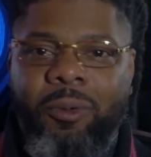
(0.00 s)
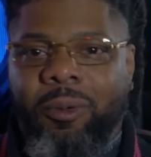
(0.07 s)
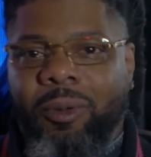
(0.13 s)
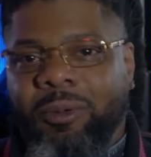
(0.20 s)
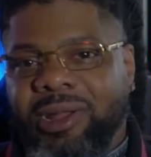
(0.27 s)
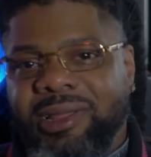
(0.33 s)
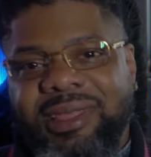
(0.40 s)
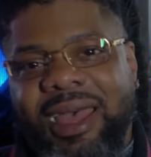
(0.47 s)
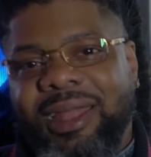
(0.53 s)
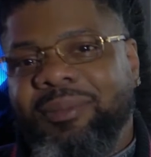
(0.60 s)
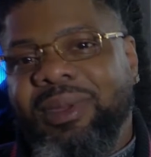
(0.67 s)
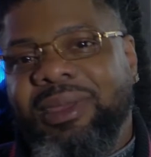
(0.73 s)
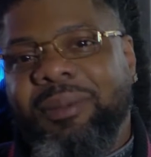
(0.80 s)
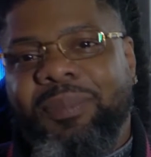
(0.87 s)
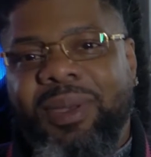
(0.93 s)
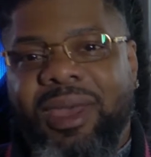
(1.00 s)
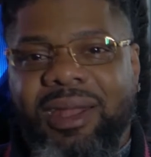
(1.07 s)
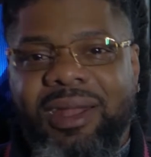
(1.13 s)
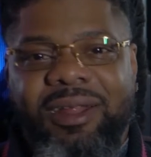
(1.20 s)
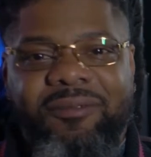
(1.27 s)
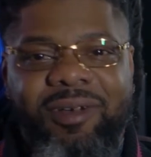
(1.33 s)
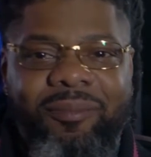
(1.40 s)
when it's time to be
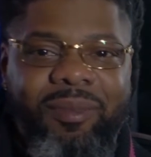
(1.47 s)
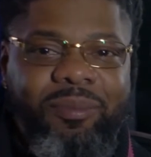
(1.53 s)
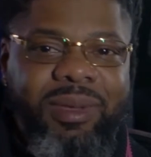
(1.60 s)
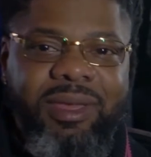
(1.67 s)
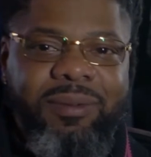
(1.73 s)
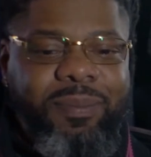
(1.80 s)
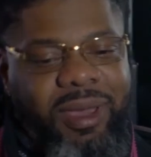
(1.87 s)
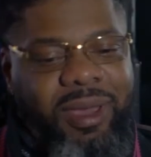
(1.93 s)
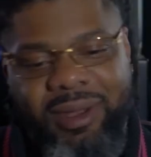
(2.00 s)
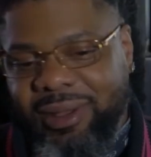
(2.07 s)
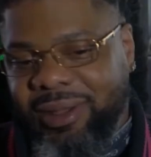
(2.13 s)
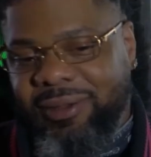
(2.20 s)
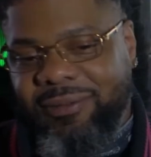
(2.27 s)
competitive, I'm gonna be competitive. You,